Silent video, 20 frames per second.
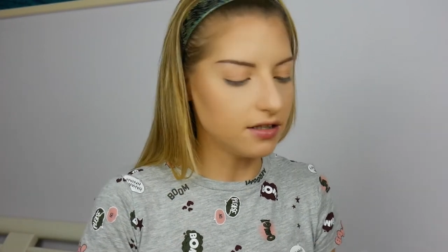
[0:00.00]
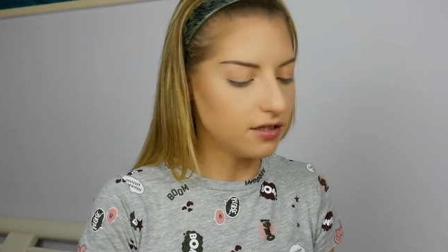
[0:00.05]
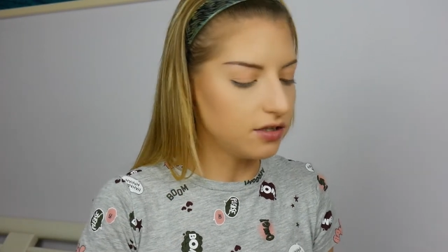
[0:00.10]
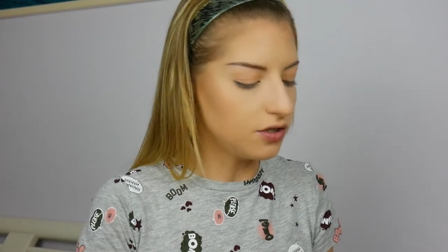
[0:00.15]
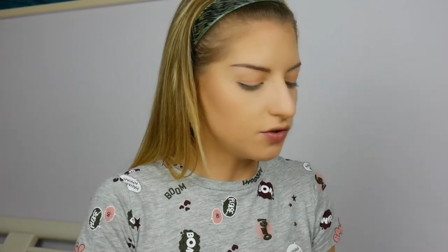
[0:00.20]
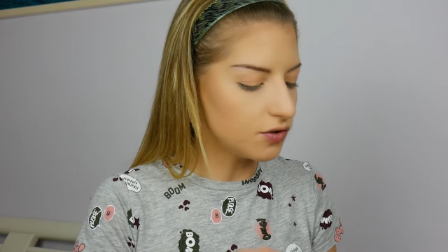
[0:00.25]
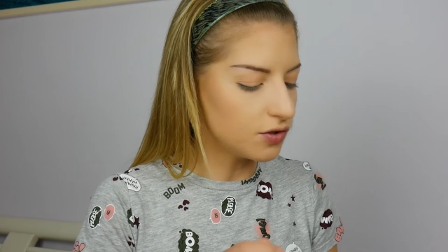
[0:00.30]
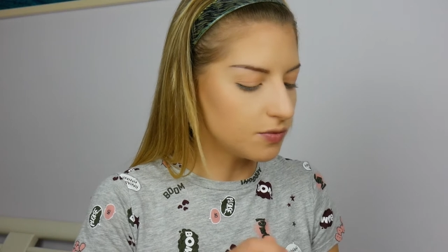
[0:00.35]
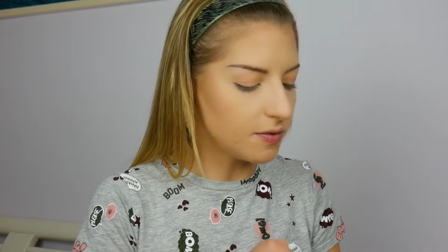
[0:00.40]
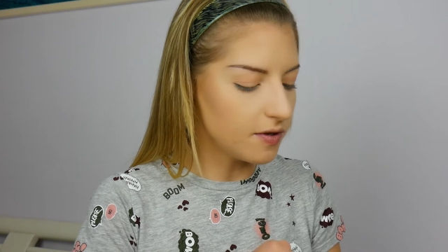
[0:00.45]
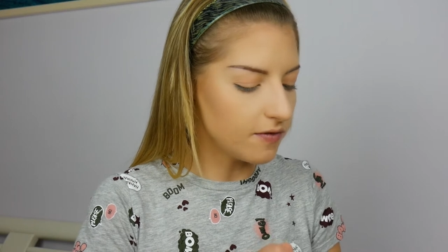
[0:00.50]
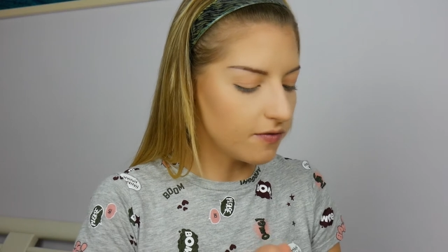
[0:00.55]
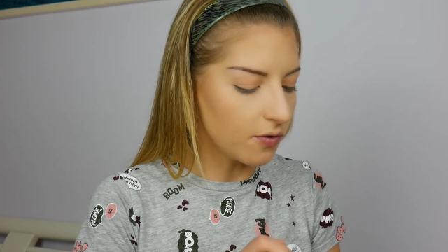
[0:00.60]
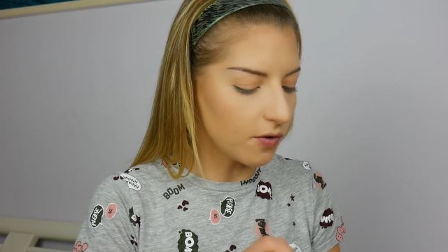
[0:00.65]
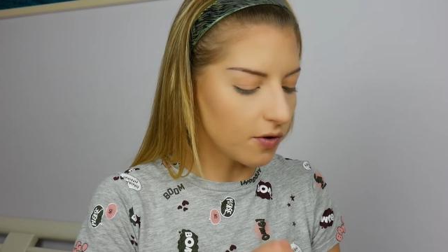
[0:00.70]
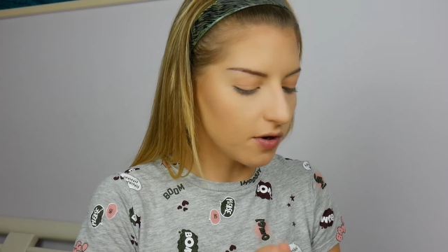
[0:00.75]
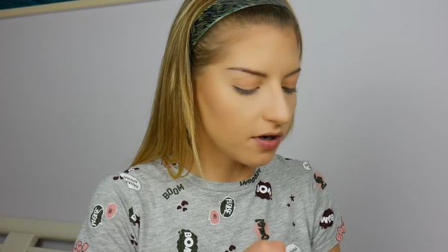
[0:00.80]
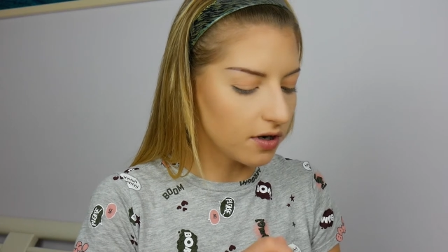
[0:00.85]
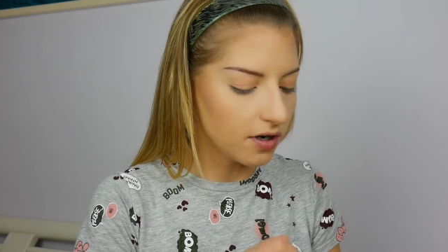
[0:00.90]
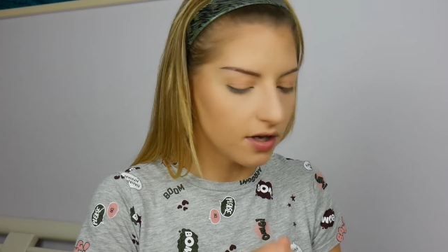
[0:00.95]
used
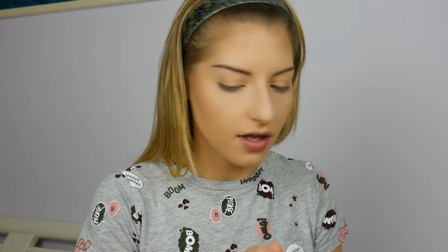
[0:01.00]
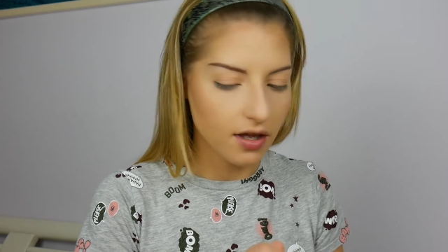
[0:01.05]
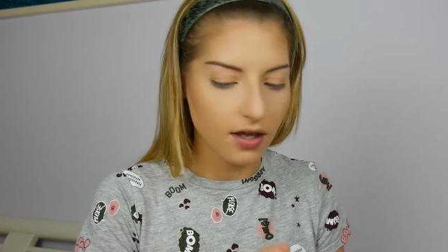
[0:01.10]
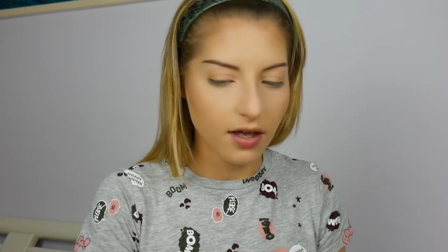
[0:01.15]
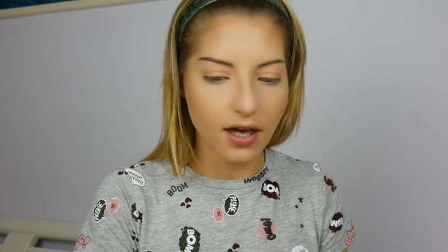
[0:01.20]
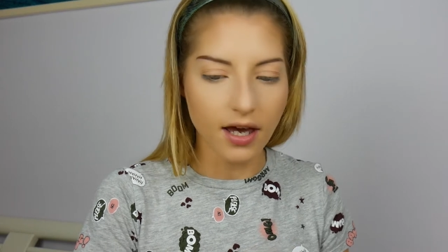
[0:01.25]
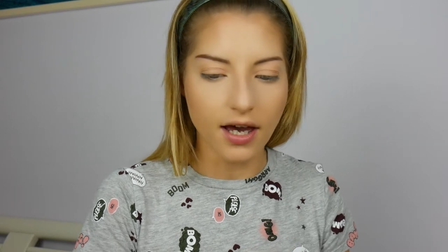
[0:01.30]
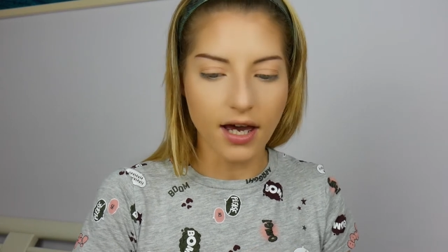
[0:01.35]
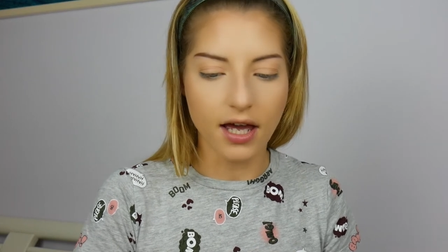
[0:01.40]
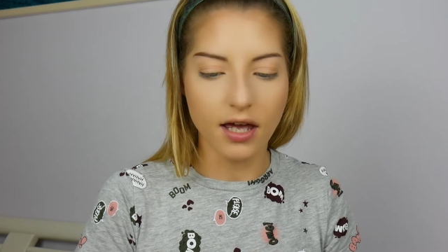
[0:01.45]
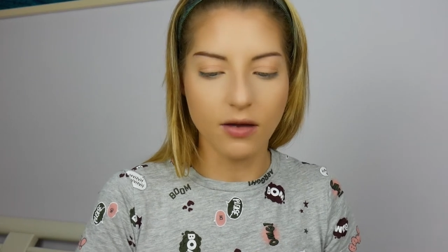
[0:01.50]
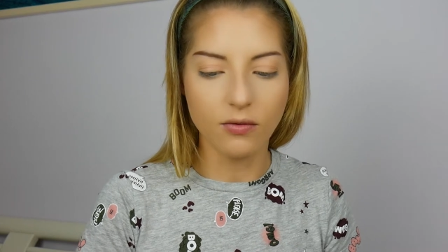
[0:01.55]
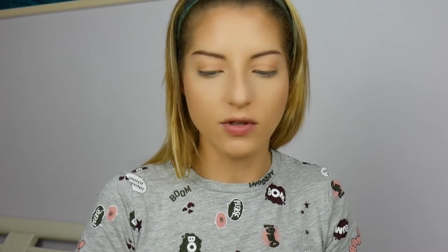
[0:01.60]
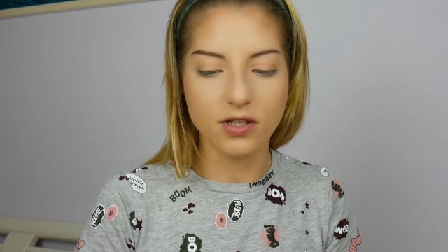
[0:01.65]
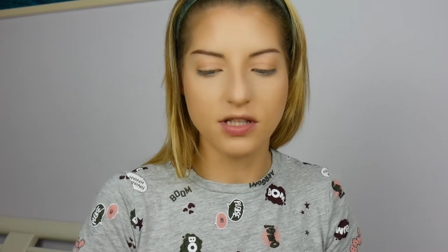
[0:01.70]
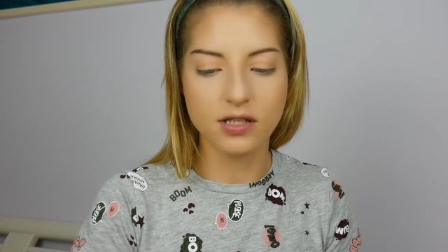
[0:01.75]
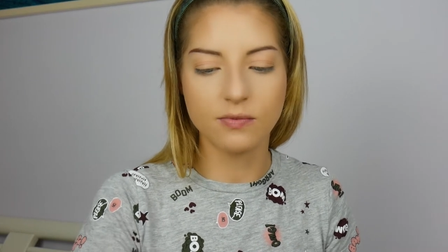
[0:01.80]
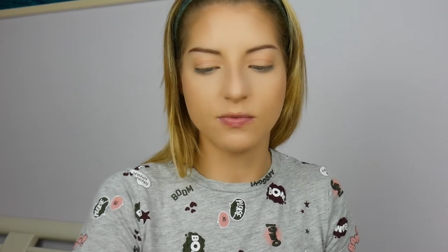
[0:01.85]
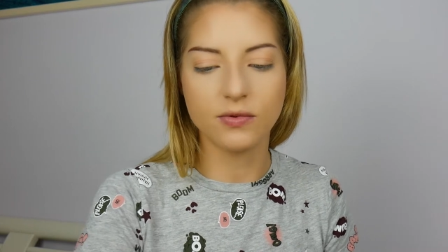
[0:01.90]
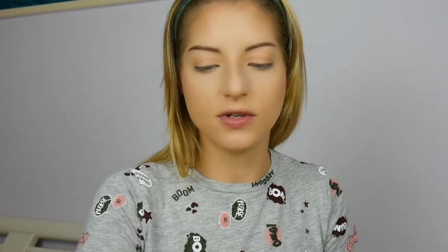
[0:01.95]
before. I will
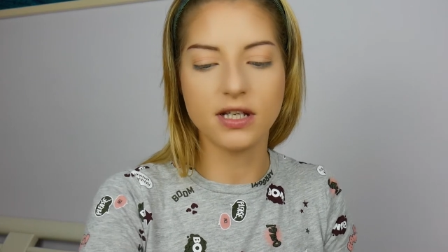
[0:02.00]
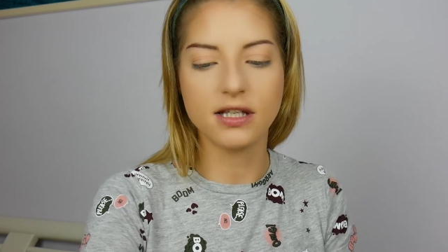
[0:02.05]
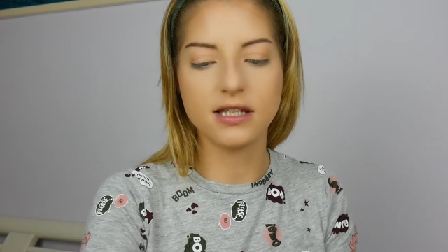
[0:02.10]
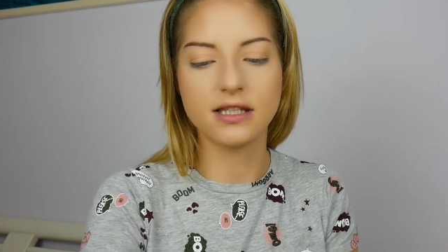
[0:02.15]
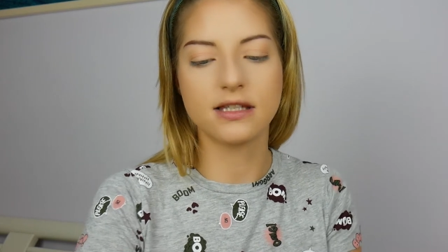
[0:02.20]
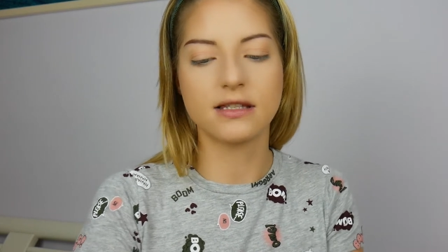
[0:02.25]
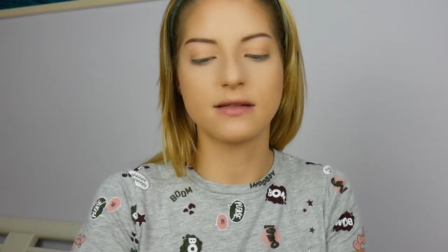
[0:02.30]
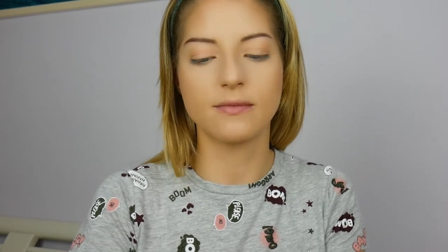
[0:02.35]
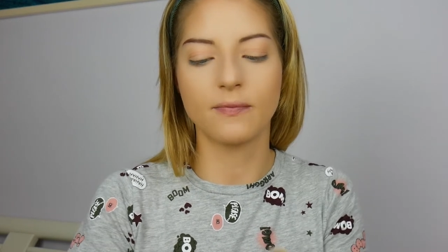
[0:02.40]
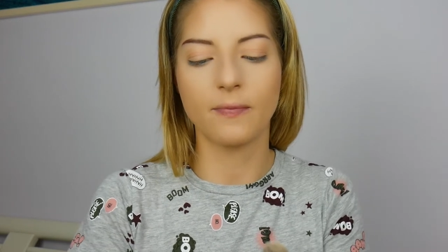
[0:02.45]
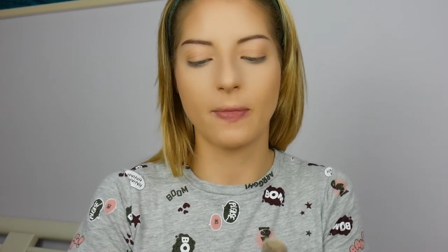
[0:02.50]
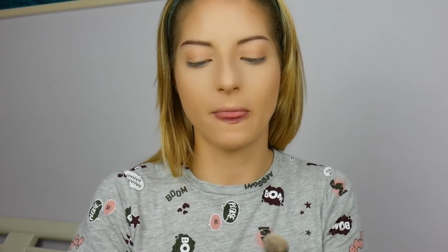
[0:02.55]
spritz